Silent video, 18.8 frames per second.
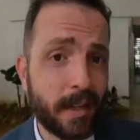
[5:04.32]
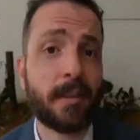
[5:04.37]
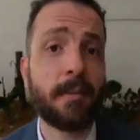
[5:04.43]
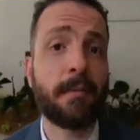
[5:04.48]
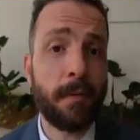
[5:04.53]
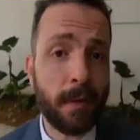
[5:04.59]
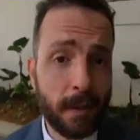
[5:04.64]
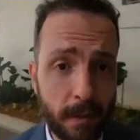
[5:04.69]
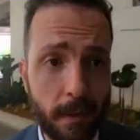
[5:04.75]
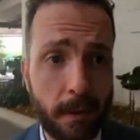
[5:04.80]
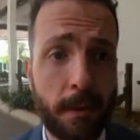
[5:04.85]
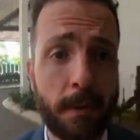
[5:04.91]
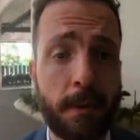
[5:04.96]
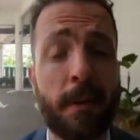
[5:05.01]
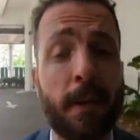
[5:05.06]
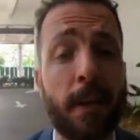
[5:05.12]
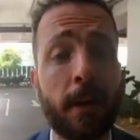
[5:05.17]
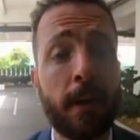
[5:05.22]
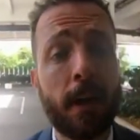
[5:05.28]
as
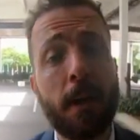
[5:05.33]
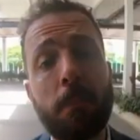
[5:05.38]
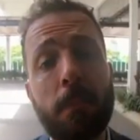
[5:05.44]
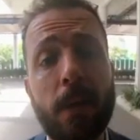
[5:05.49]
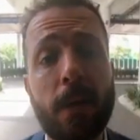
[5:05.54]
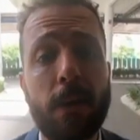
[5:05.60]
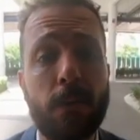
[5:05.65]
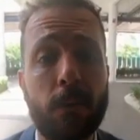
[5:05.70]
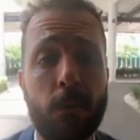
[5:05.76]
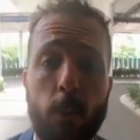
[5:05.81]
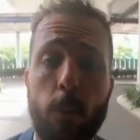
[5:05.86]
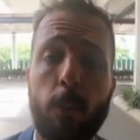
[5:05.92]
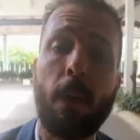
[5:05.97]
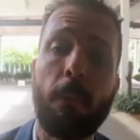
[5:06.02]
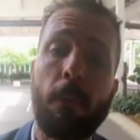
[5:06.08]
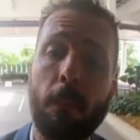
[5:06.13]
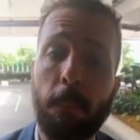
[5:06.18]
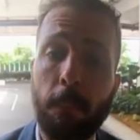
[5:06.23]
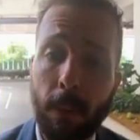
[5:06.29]
visitors, they come here to
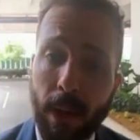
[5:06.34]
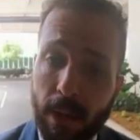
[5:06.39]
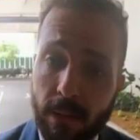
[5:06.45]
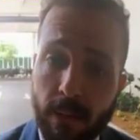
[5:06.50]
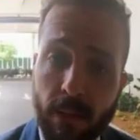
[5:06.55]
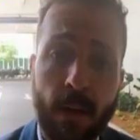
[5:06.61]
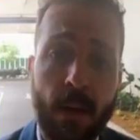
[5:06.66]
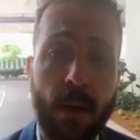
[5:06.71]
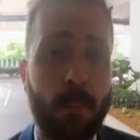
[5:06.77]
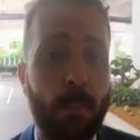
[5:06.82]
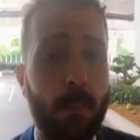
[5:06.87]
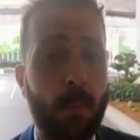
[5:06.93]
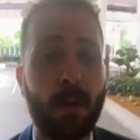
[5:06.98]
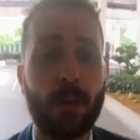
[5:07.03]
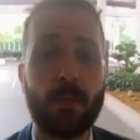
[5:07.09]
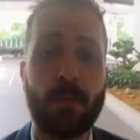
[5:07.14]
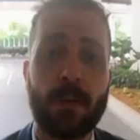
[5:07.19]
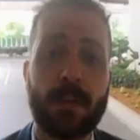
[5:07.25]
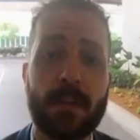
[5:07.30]
grab a bite,
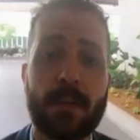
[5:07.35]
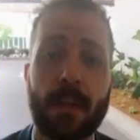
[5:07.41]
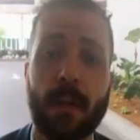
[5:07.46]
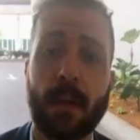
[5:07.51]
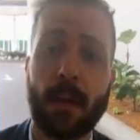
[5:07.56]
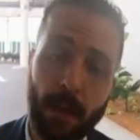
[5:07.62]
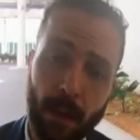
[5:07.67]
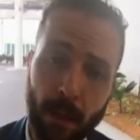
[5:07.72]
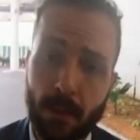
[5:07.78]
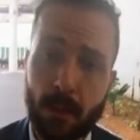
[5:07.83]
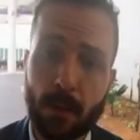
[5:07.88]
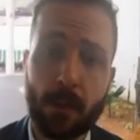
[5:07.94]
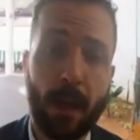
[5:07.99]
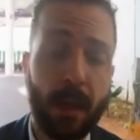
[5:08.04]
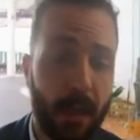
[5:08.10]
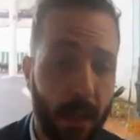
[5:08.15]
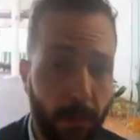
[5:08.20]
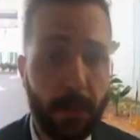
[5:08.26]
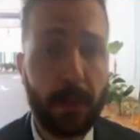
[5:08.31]
breakfast, lunch,
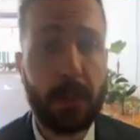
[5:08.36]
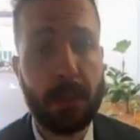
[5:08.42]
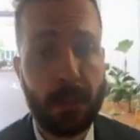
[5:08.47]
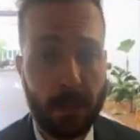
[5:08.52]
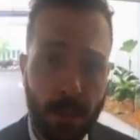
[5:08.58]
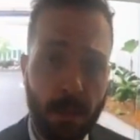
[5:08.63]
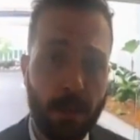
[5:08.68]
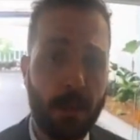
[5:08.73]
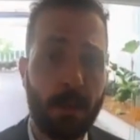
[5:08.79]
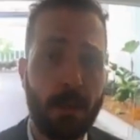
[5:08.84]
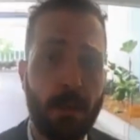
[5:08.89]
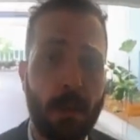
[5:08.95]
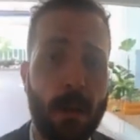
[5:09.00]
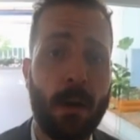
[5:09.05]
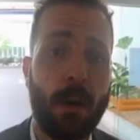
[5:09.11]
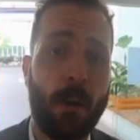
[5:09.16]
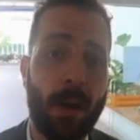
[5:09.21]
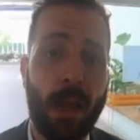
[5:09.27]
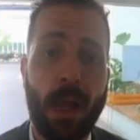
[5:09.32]
and even
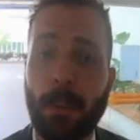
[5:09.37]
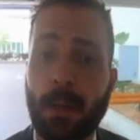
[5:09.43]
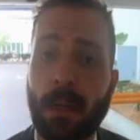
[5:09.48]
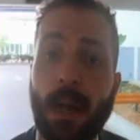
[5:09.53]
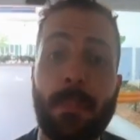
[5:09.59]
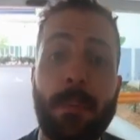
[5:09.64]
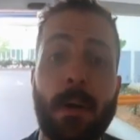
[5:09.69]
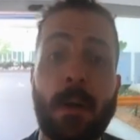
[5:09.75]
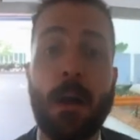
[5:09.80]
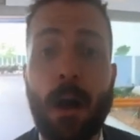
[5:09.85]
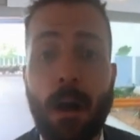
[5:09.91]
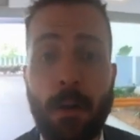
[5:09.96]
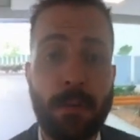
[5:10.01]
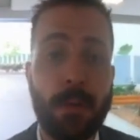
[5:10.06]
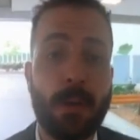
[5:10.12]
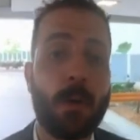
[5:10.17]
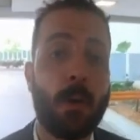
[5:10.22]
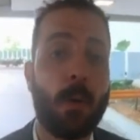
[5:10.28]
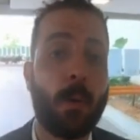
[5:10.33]
dinner, or have a cup of
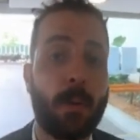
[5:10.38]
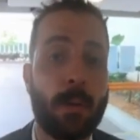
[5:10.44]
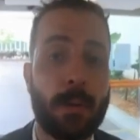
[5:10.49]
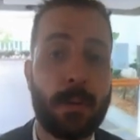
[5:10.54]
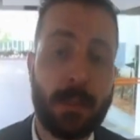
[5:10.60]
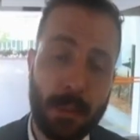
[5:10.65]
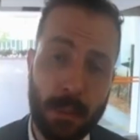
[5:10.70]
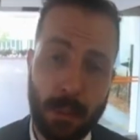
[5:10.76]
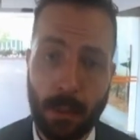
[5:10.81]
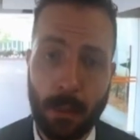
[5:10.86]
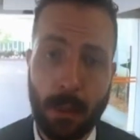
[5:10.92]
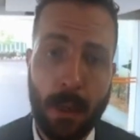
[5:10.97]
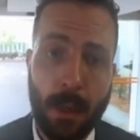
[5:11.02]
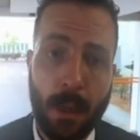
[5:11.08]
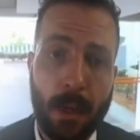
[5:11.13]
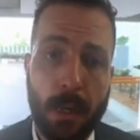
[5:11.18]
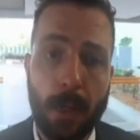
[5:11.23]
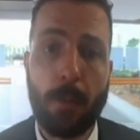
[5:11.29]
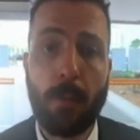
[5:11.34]
coffee or tea.
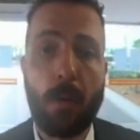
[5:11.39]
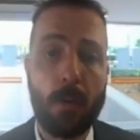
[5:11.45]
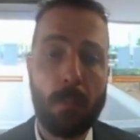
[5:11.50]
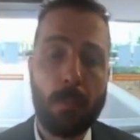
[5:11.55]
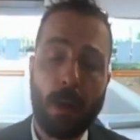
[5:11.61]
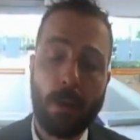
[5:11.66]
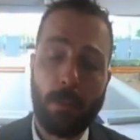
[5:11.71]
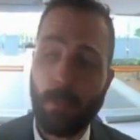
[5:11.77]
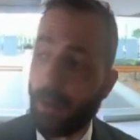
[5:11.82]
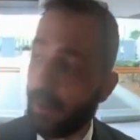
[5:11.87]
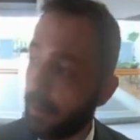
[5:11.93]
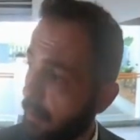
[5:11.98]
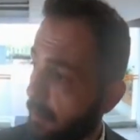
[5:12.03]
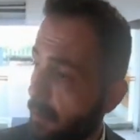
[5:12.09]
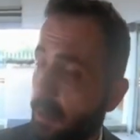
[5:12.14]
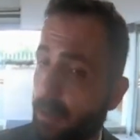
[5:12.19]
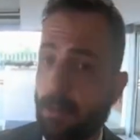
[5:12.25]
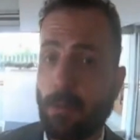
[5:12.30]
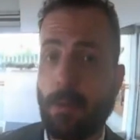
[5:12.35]
Now on my right
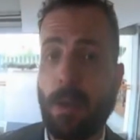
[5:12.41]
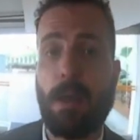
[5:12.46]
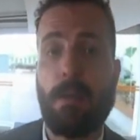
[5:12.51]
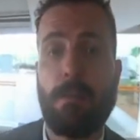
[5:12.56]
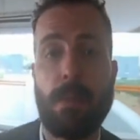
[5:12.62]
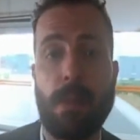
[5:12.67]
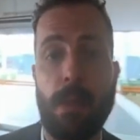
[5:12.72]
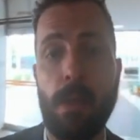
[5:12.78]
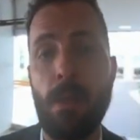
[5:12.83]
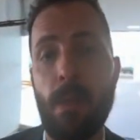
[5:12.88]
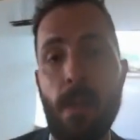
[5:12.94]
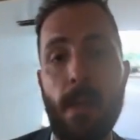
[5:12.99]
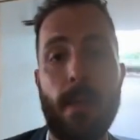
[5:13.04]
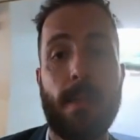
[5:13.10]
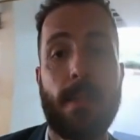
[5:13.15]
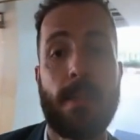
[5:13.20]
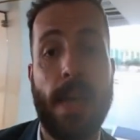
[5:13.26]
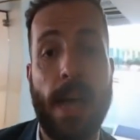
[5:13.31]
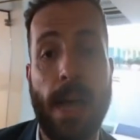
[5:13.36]
side you have the
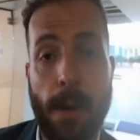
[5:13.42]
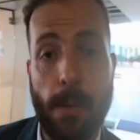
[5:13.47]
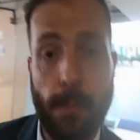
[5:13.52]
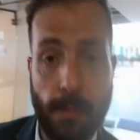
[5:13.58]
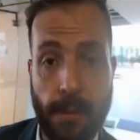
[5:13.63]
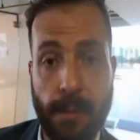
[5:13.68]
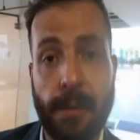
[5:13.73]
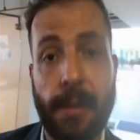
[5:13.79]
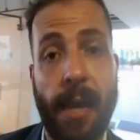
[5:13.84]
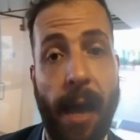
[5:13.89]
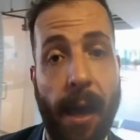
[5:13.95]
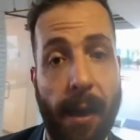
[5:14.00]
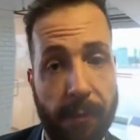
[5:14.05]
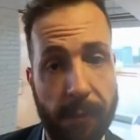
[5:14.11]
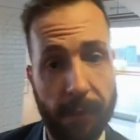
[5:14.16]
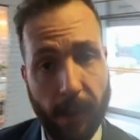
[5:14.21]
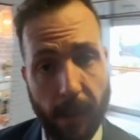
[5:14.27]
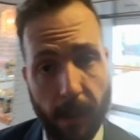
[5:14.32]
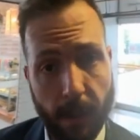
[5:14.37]
Down
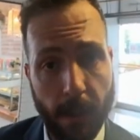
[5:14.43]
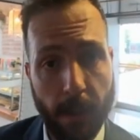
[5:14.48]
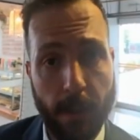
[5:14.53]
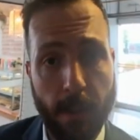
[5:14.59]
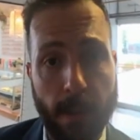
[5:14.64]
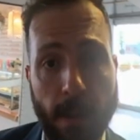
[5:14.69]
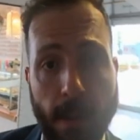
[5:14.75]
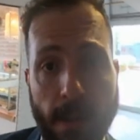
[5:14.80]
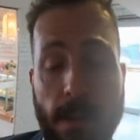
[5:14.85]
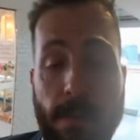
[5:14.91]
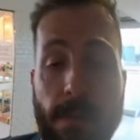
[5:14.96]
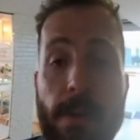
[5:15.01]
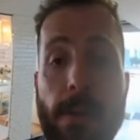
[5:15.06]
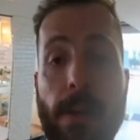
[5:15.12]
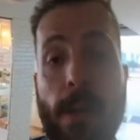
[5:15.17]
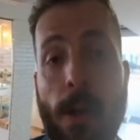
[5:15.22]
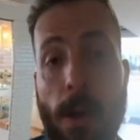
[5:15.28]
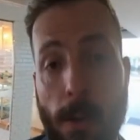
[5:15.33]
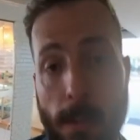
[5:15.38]
Cafe. It's a
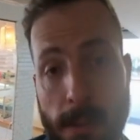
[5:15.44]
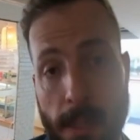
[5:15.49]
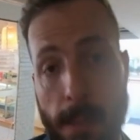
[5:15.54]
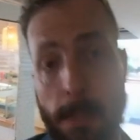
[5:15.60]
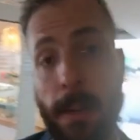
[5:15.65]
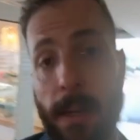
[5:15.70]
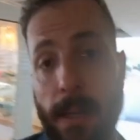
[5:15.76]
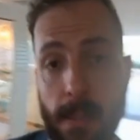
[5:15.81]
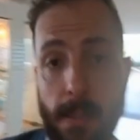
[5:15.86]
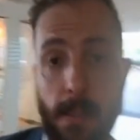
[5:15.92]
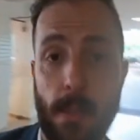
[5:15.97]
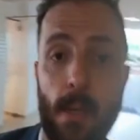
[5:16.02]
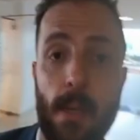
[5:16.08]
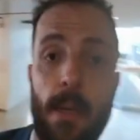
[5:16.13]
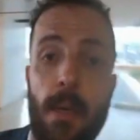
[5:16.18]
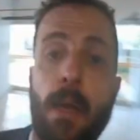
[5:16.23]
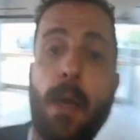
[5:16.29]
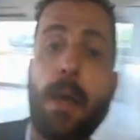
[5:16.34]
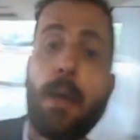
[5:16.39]
very cozy place.
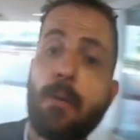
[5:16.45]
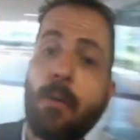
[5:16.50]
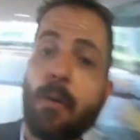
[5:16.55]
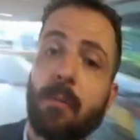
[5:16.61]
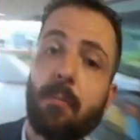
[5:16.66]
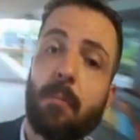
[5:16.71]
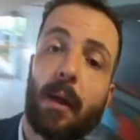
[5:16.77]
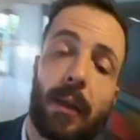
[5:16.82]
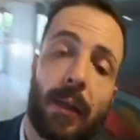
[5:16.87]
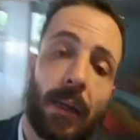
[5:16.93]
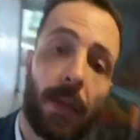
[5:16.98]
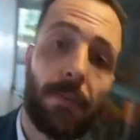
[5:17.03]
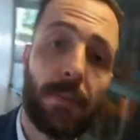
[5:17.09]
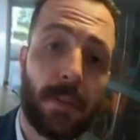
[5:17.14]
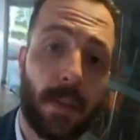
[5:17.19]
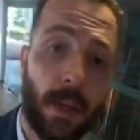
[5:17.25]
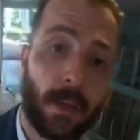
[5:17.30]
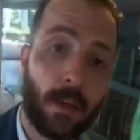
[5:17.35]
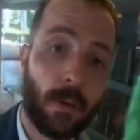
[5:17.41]
And on my left
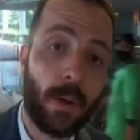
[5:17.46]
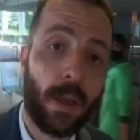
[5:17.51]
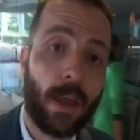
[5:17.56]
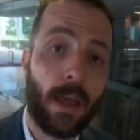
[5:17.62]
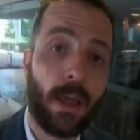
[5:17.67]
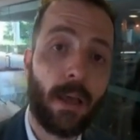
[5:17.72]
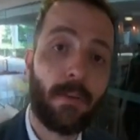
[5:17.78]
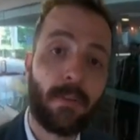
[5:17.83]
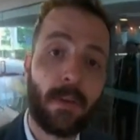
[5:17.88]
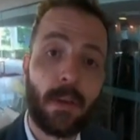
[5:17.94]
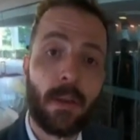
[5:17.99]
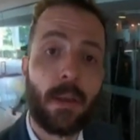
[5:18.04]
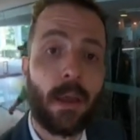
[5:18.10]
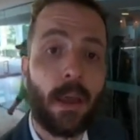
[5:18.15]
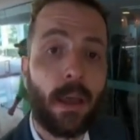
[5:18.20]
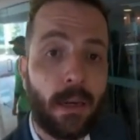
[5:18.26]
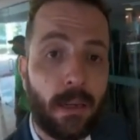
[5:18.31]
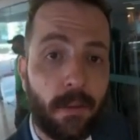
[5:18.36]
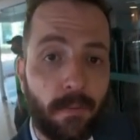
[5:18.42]
side you have
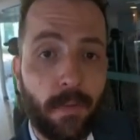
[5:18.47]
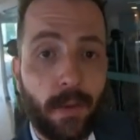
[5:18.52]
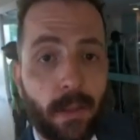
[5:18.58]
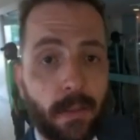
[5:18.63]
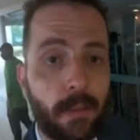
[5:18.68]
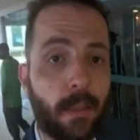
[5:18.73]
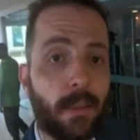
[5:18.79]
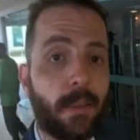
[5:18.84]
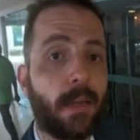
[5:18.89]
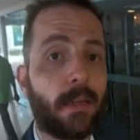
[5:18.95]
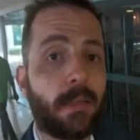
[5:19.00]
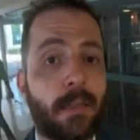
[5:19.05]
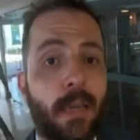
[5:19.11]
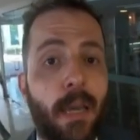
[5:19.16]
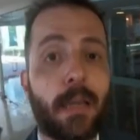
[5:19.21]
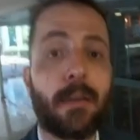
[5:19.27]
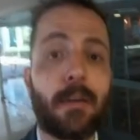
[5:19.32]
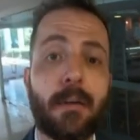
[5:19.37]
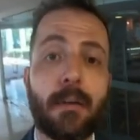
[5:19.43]
an event that is
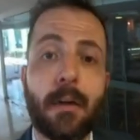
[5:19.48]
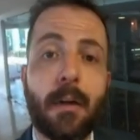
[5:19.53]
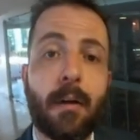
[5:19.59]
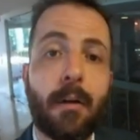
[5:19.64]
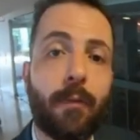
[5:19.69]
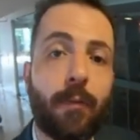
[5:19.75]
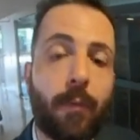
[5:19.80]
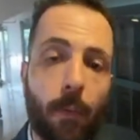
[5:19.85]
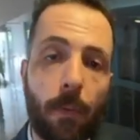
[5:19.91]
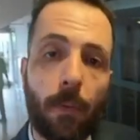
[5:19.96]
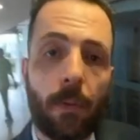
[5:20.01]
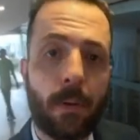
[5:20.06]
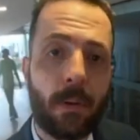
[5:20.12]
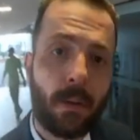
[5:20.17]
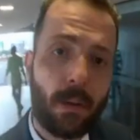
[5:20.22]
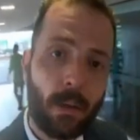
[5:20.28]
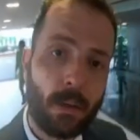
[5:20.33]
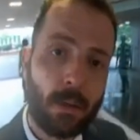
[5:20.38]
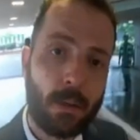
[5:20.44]
catered for
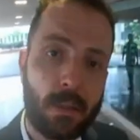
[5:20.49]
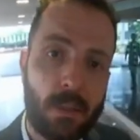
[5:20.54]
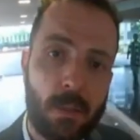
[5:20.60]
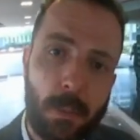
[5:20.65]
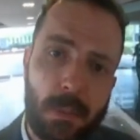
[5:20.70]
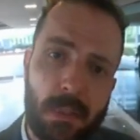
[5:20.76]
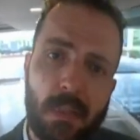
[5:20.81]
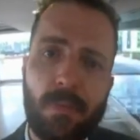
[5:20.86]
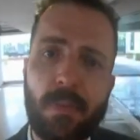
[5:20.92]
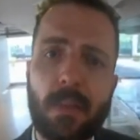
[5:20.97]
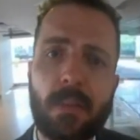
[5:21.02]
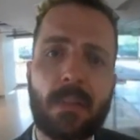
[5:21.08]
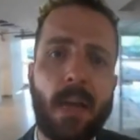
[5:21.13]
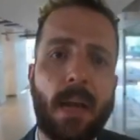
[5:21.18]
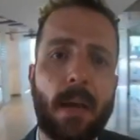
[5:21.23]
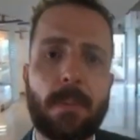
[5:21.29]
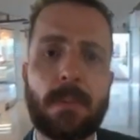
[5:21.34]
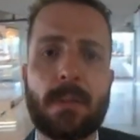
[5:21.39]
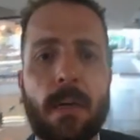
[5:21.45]
specific
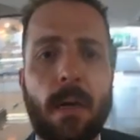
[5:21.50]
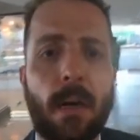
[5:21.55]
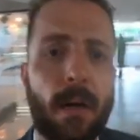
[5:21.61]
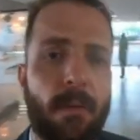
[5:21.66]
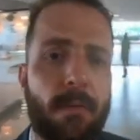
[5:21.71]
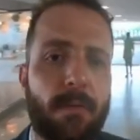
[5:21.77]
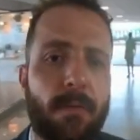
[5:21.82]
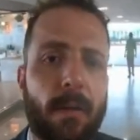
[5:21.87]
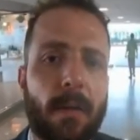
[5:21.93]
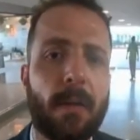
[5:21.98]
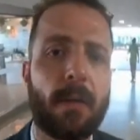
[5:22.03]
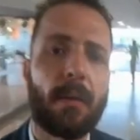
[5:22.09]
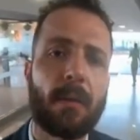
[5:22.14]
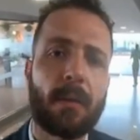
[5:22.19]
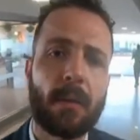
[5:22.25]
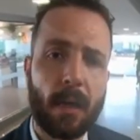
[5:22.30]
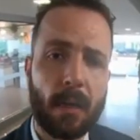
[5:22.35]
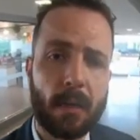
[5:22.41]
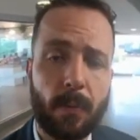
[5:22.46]
types of
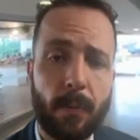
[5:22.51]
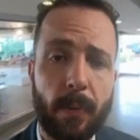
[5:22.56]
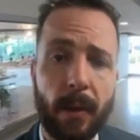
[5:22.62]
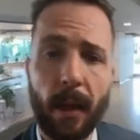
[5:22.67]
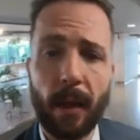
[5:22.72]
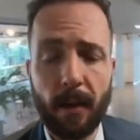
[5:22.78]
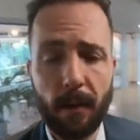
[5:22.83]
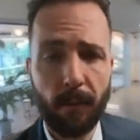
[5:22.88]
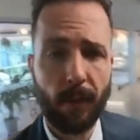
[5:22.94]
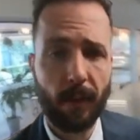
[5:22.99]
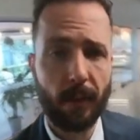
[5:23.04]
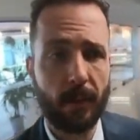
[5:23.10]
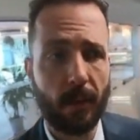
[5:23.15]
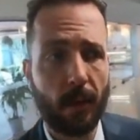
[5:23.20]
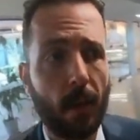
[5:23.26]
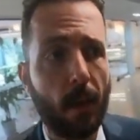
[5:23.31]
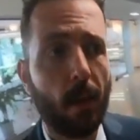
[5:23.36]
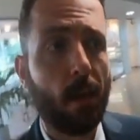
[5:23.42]
catering and events.